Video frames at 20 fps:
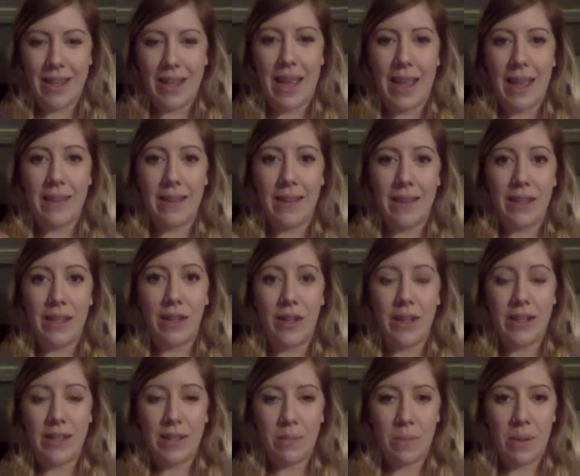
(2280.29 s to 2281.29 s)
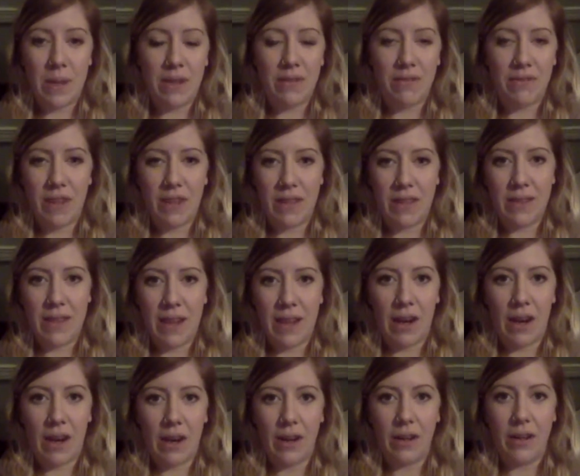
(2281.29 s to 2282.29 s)
and that there is benefit
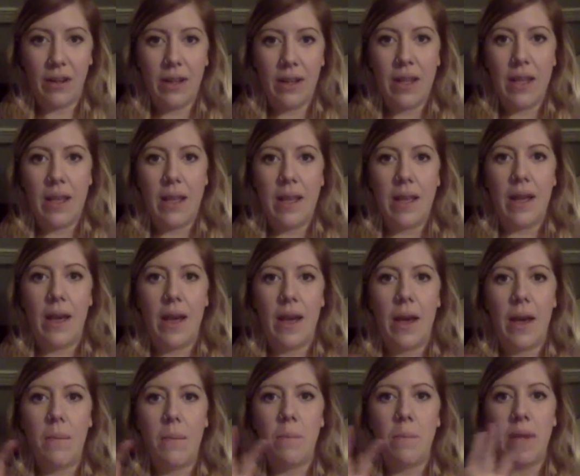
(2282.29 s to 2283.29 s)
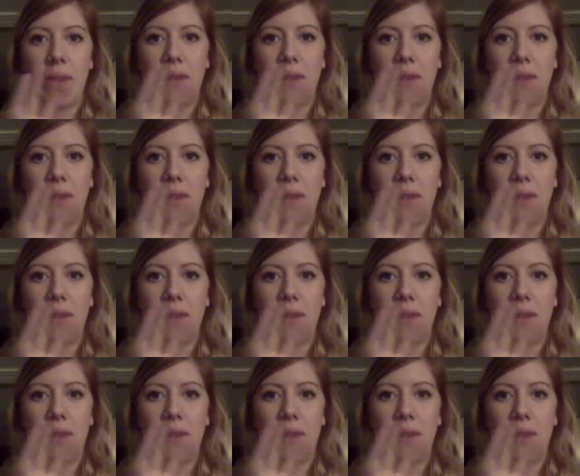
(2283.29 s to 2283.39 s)
there. But